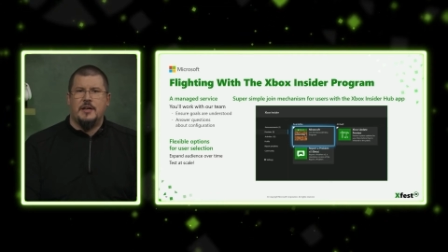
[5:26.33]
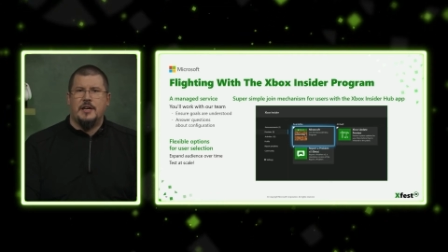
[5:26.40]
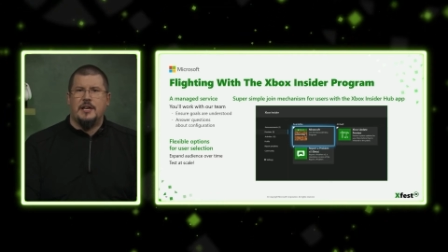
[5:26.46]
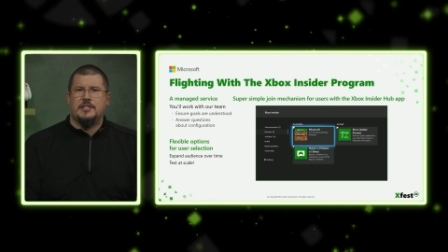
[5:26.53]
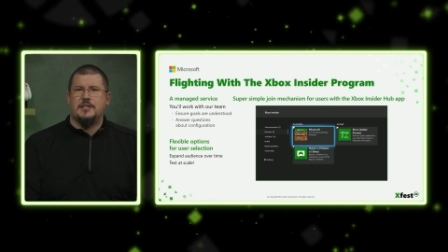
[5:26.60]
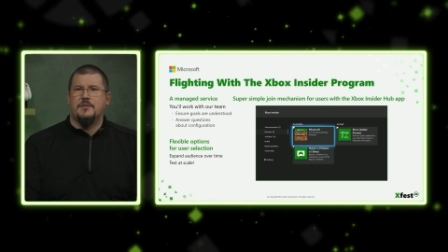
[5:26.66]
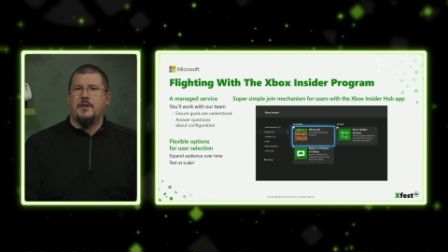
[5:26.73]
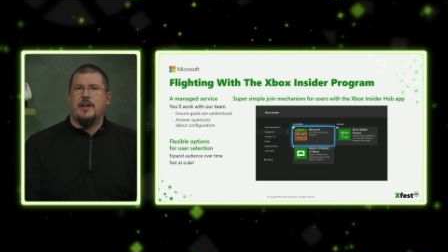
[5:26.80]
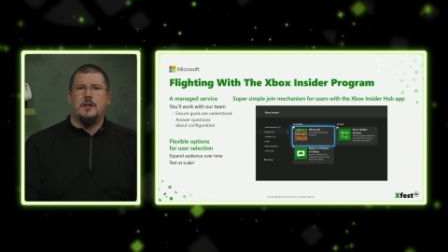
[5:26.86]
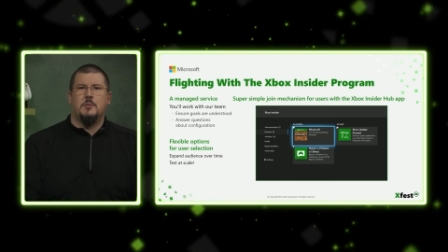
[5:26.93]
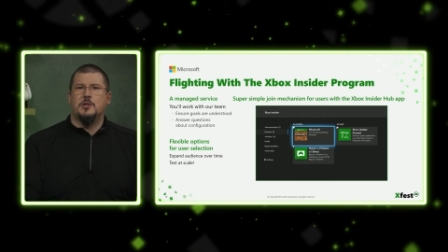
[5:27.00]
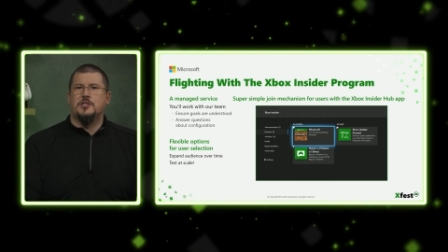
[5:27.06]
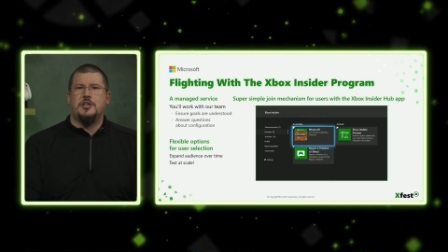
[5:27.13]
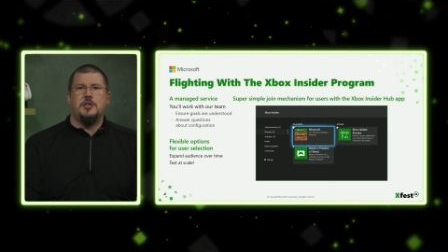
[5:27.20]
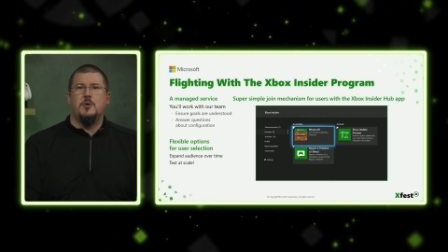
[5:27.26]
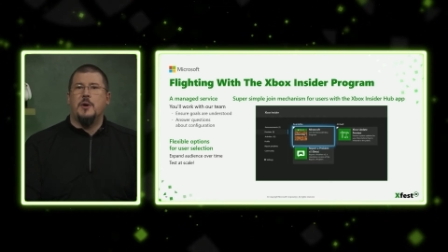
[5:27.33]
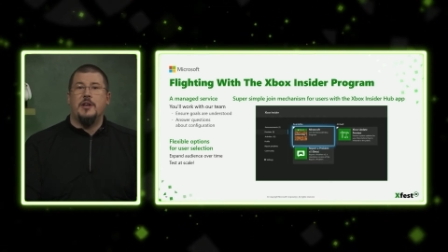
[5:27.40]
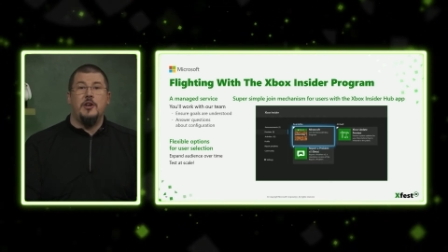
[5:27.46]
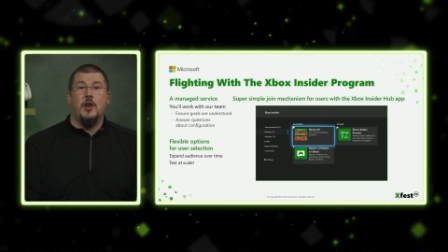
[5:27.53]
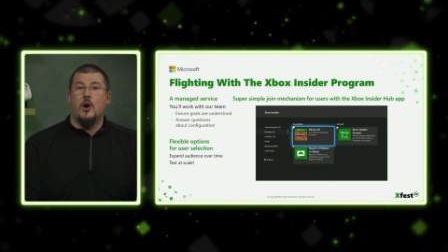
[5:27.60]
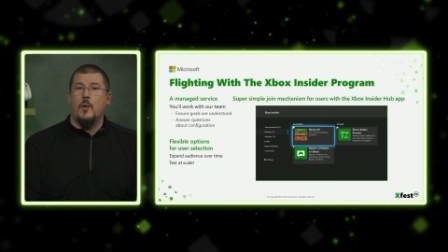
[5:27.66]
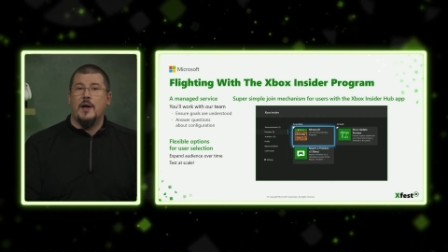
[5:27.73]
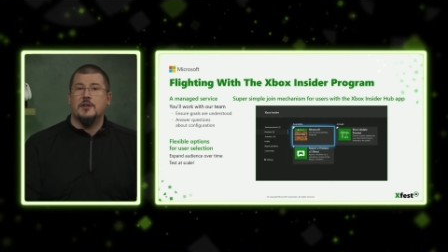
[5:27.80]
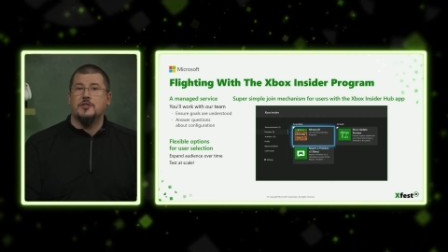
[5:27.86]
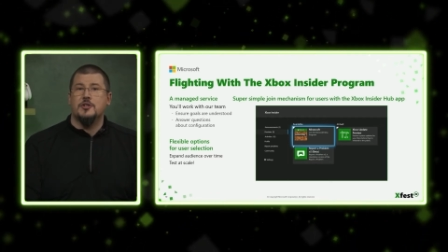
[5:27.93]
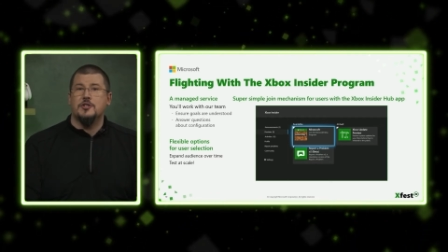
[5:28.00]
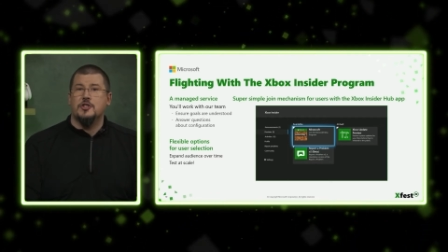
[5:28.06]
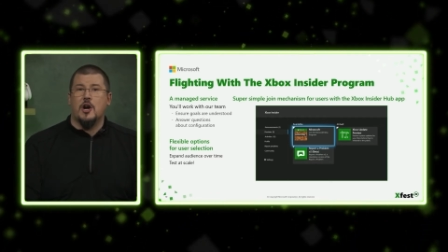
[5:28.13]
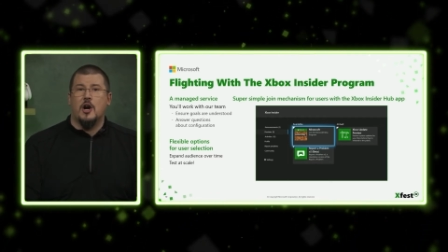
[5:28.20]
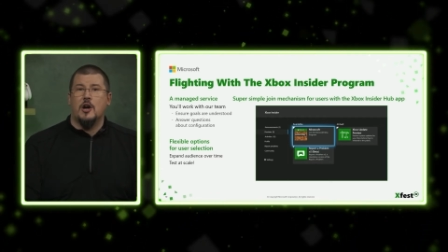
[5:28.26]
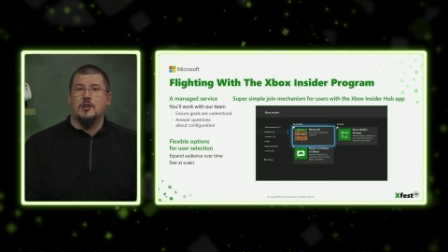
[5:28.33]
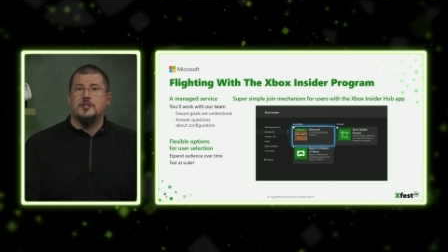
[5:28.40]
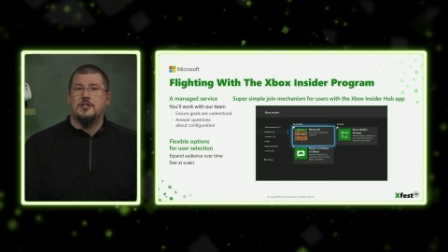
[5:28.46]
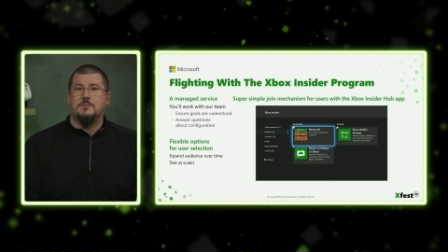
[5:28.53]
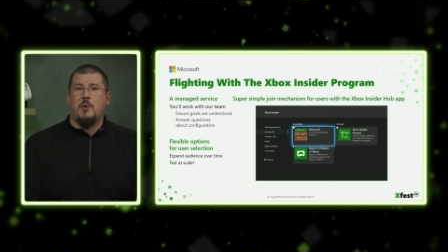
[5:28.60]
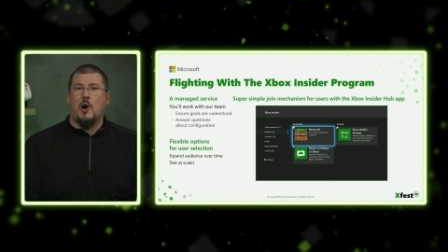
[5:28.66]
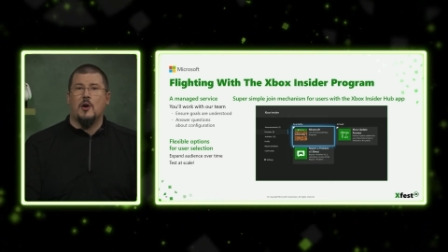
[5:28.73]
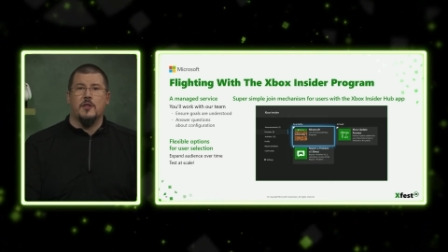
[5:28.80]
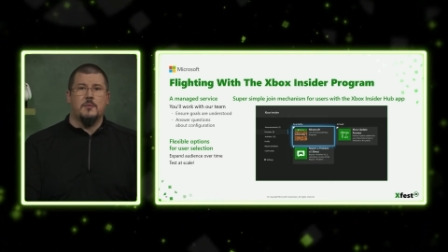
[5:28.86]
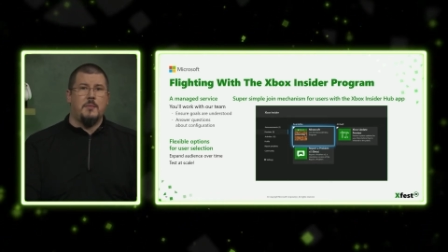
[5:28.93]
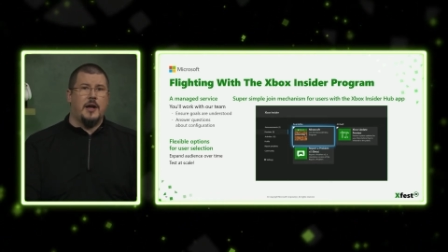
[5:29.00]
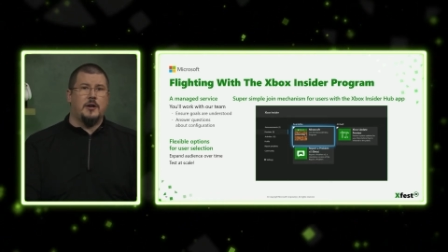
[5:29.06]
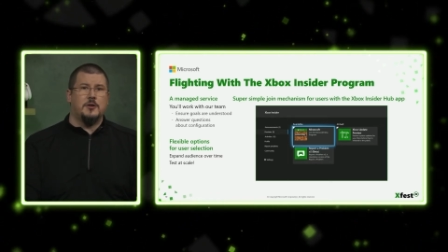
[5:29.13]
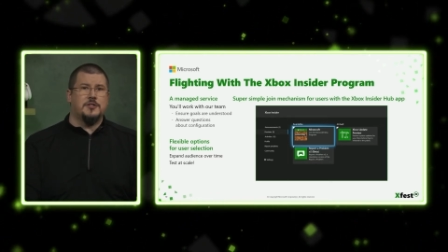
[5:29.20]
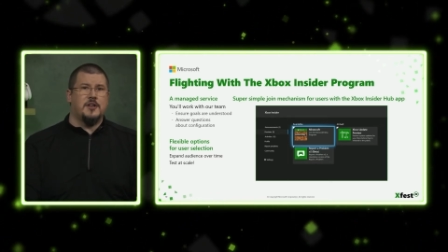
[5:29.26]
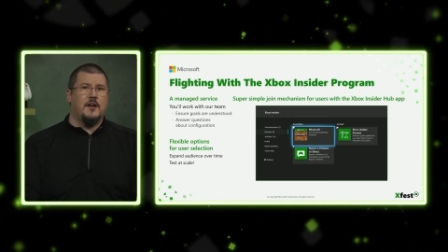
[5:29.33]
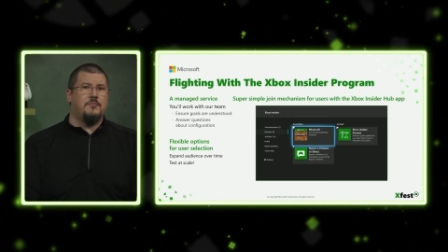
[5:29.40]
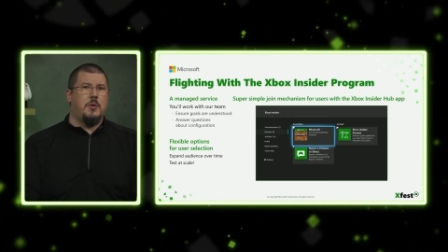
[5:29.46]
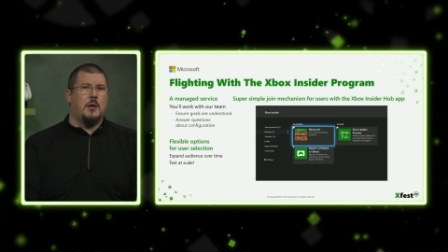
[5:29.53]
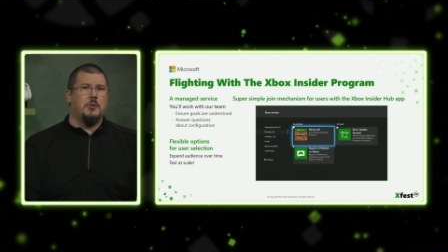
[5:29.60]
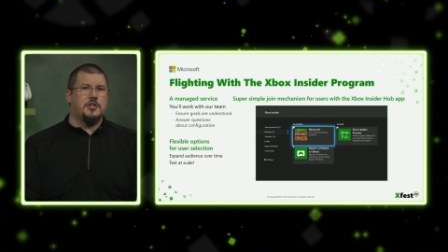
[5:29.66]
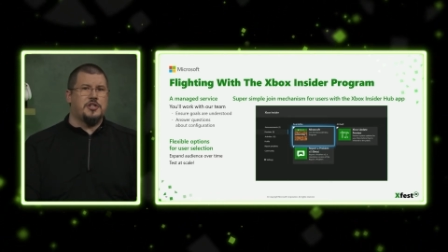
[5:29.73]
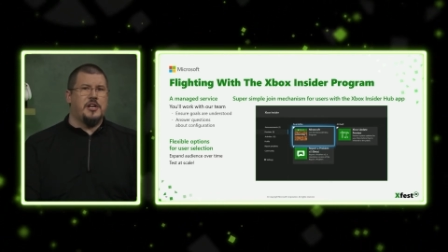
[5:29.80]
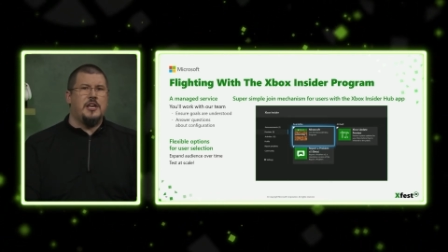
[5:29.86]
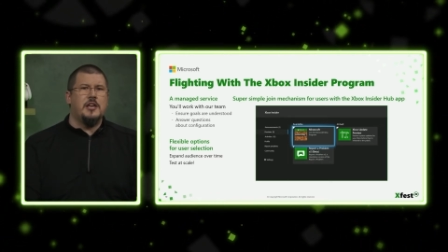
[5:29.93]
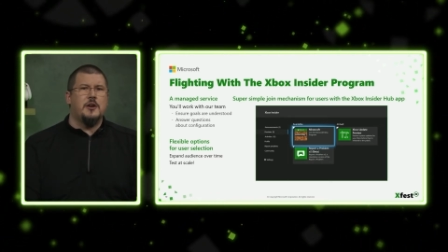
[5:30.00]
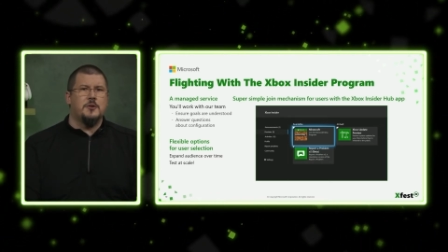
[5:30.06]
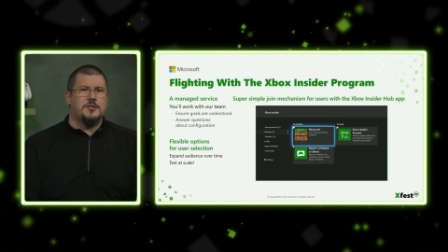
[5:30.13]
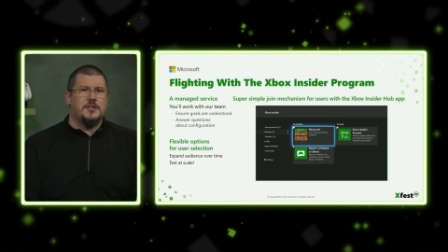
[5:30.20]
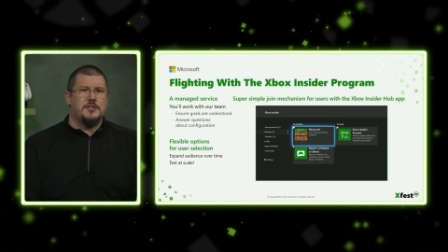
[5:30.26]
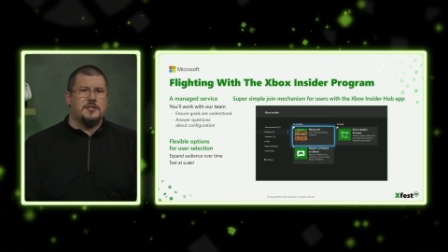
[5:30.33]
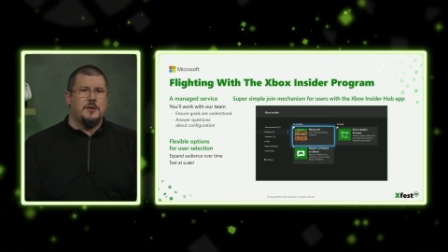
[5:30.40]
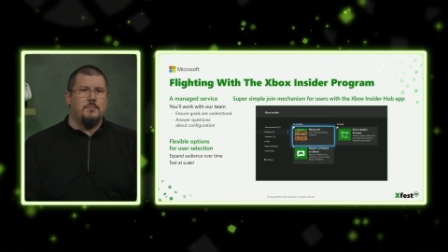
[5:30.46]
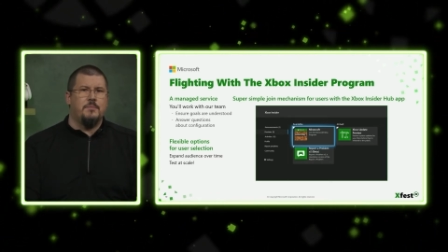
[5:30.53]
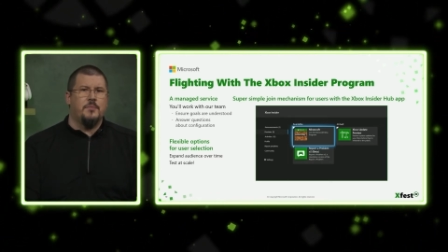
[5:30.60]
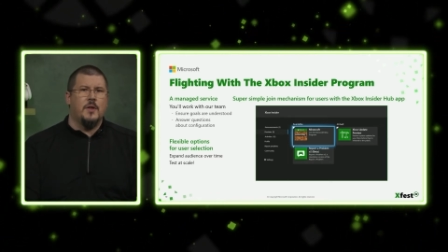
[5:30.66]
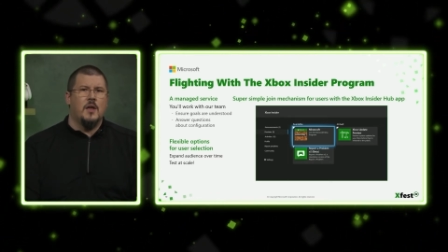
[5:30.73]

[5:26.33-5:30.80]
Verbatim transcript: It's available to you at no extra charge as part of the Microsoft publishing ecosystem.